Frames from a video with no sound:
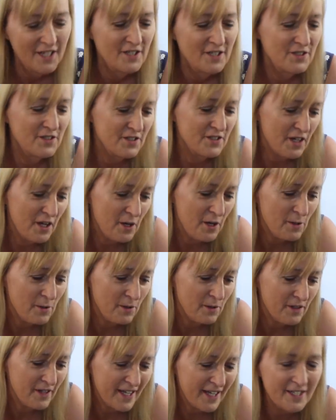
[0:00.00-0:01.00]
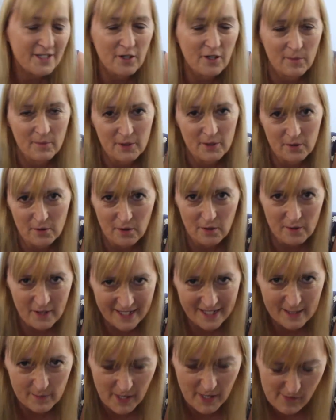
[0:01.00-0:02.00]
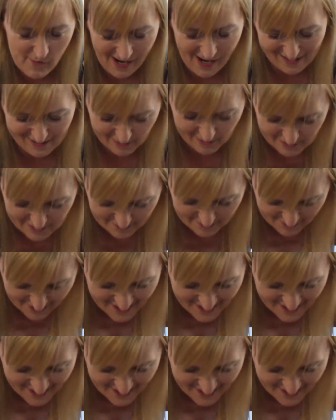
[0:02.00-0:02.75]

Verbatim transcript: So that had got me all a little bit rattled